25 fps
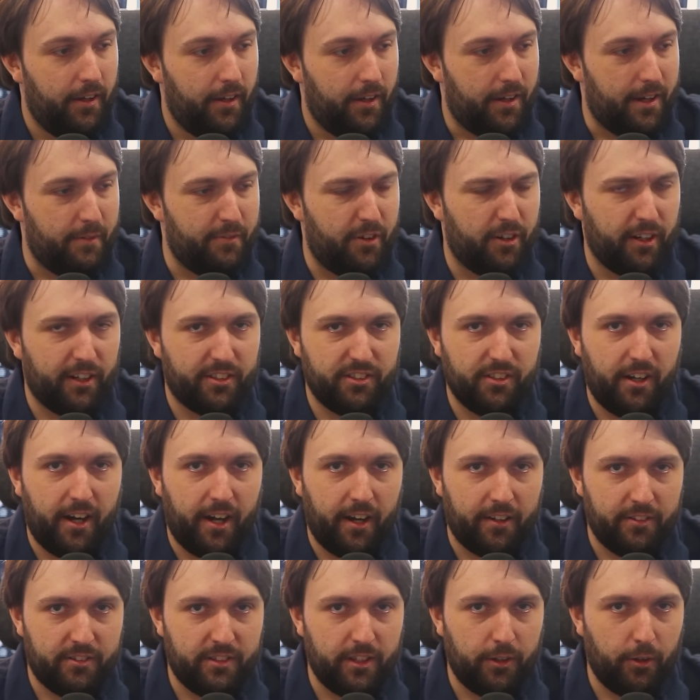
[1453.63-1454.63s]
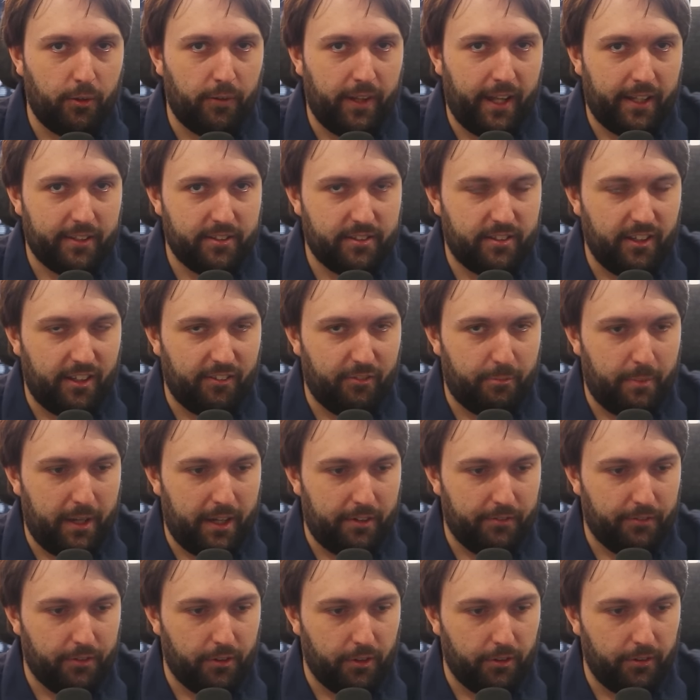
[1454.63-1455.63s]
I'm very excited to see all that stuff bear
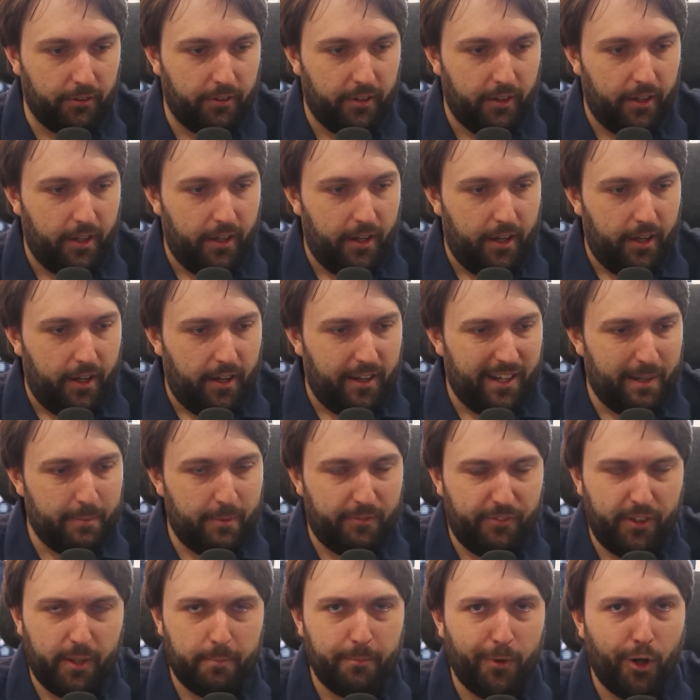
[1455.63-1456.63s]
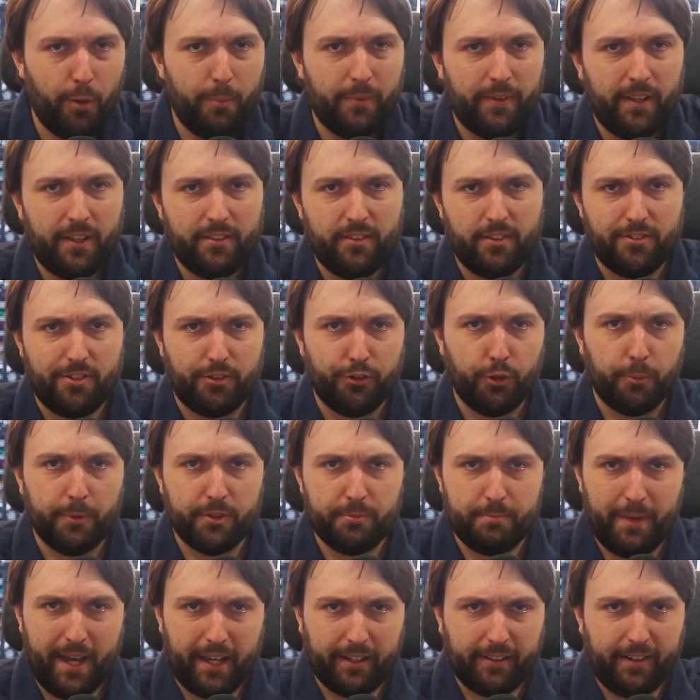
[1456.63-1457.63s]
fruit. Um, but for the moment, there's this enormous
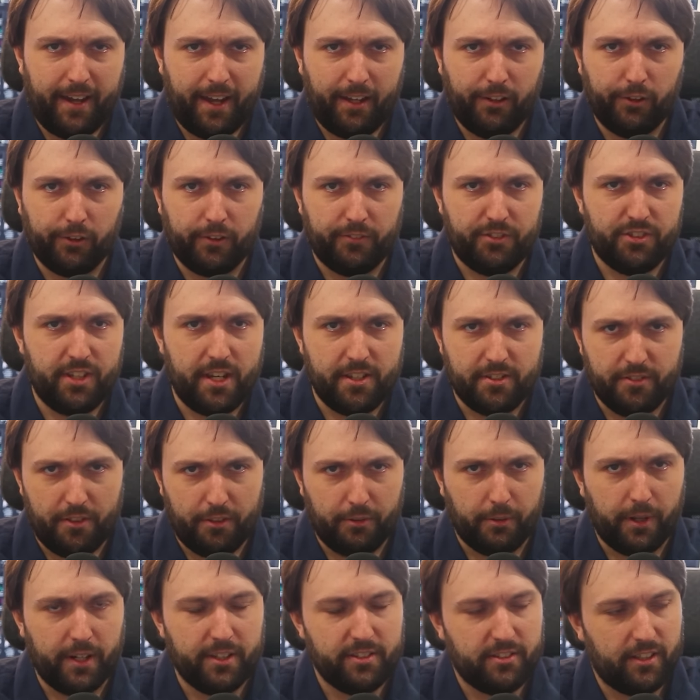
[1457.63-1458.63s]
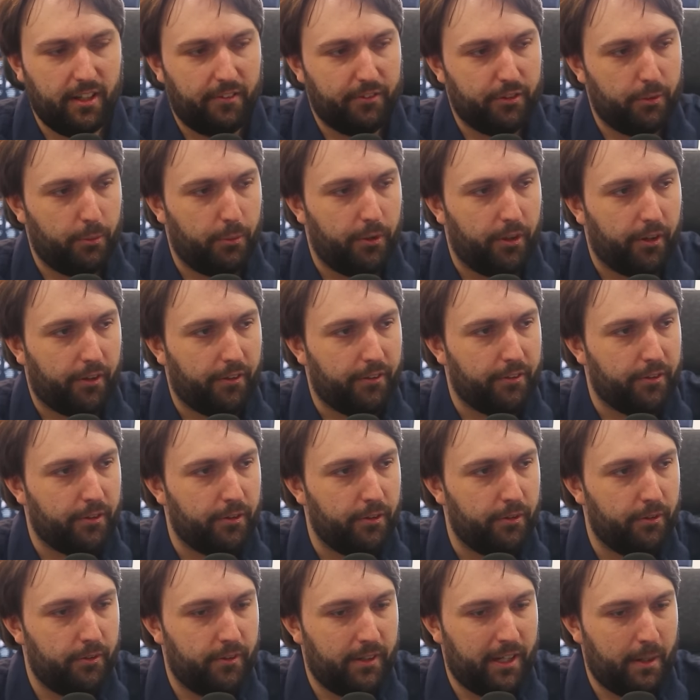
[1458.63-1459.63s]
back catalogue of season three stuff to work
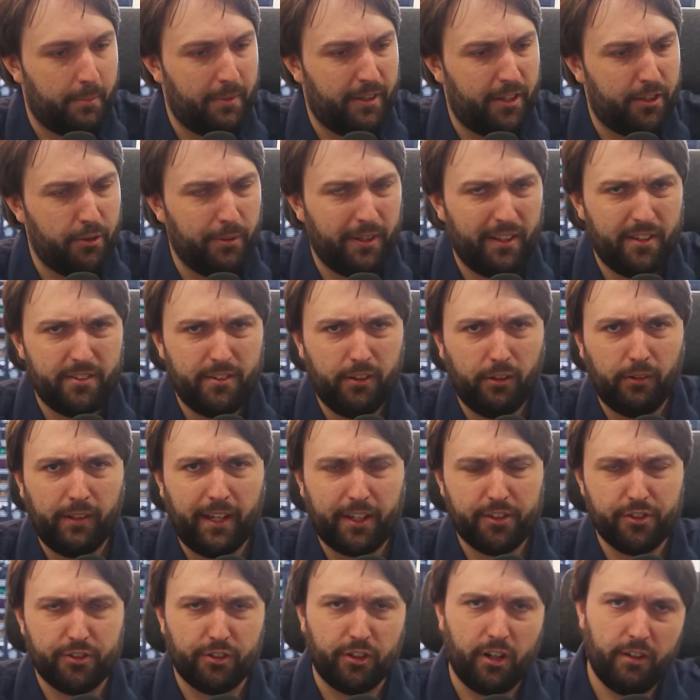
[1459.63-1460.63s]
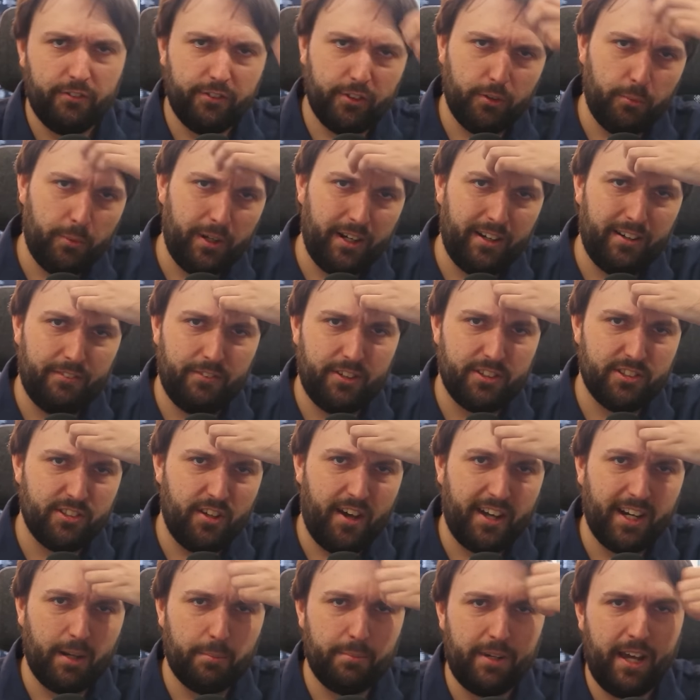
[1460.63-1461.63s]
through, um, and they're doing this little extra offer where if you
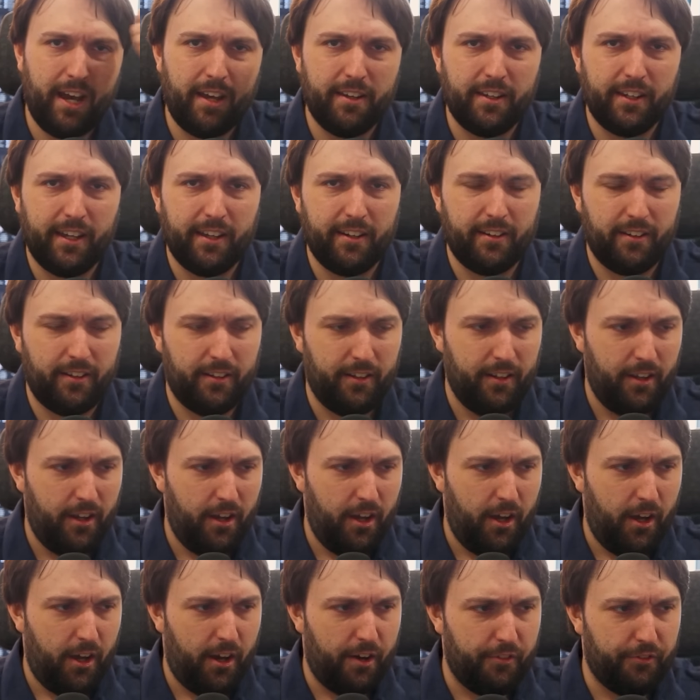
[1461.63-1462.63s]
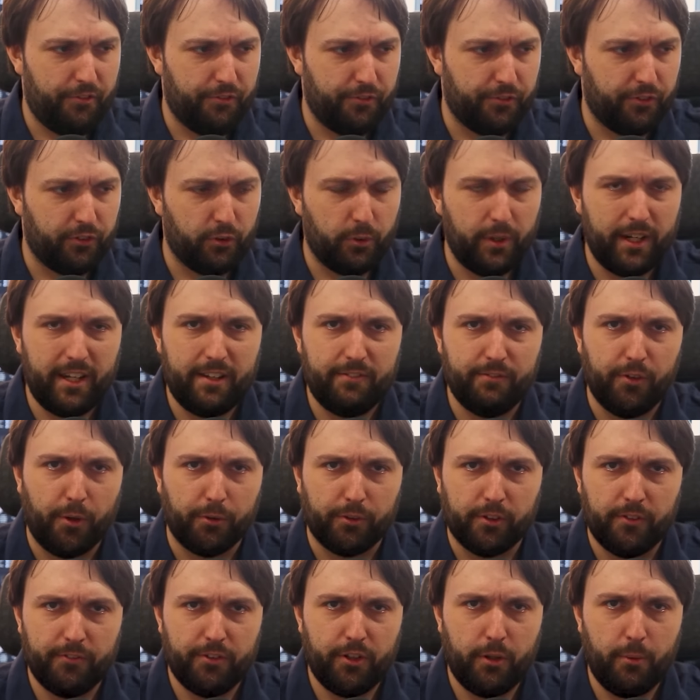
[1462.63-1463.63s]
sign up now, you get a, a free VOD
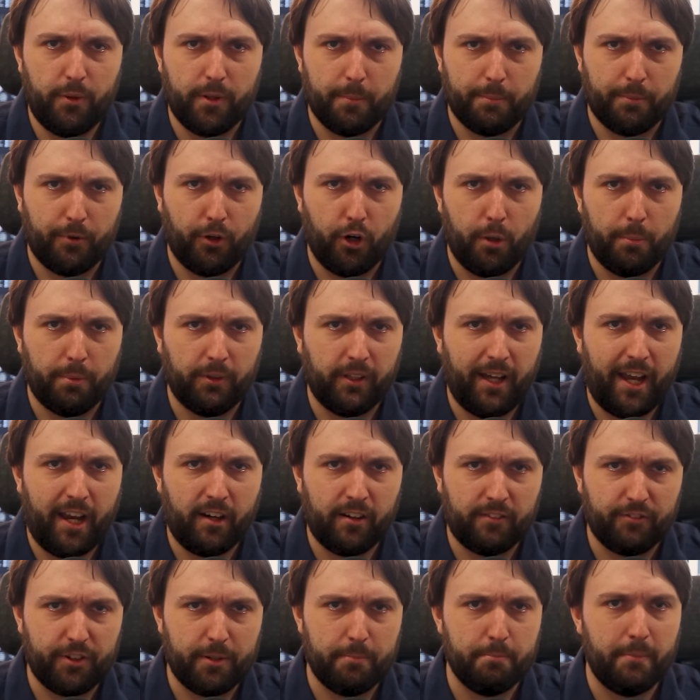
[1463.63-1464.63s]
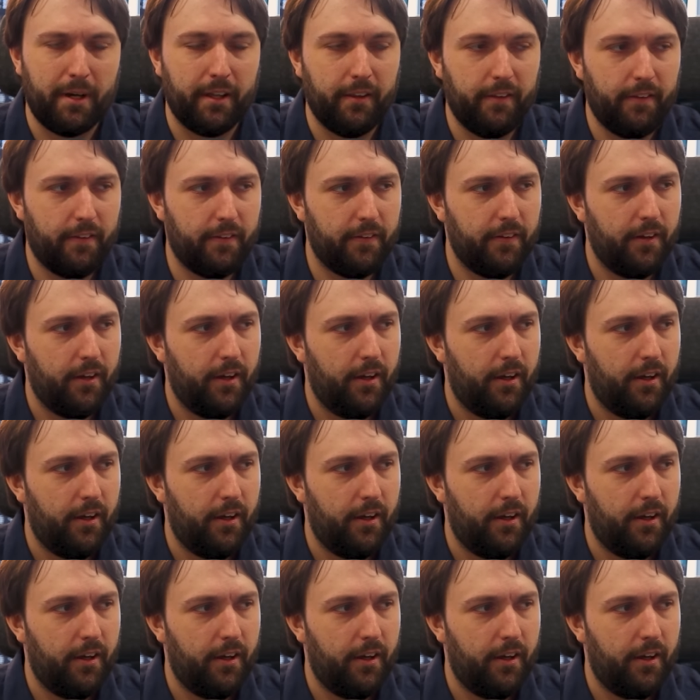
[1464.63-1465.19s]
review with a pro player every month.